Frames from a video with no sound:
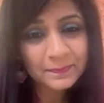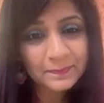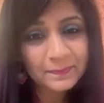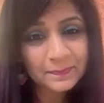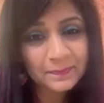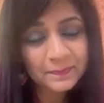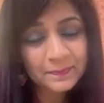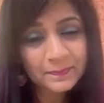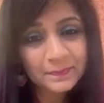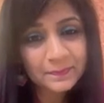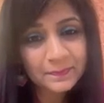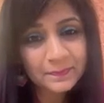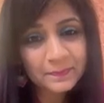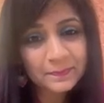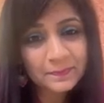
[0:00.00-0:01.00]

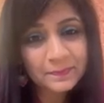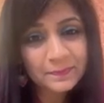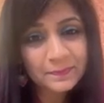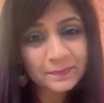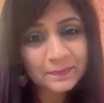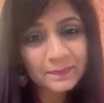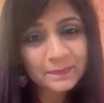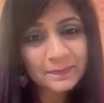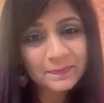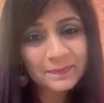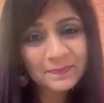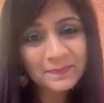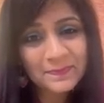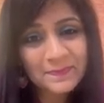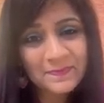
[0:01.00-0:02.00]

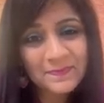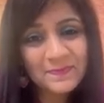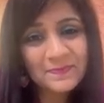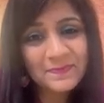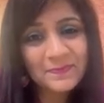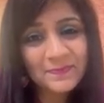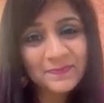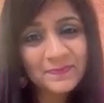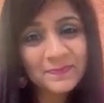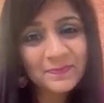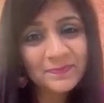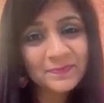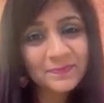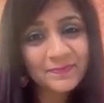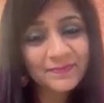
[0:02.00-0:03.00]

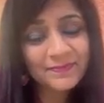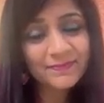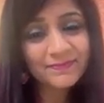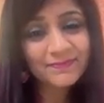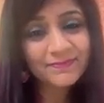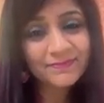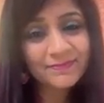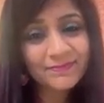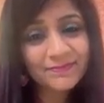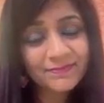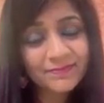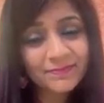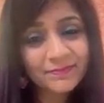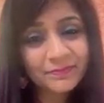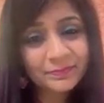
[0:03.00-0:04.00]

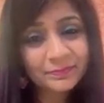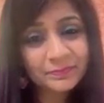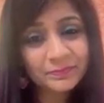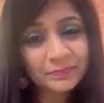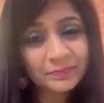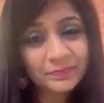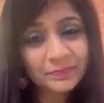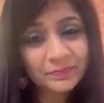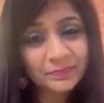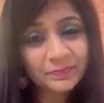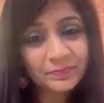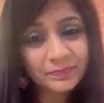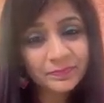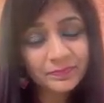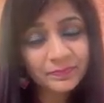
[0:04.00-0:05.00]

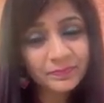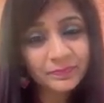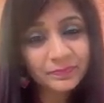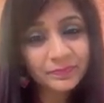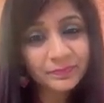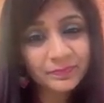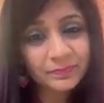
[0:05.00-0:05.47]
No words are spoken by the person on screen.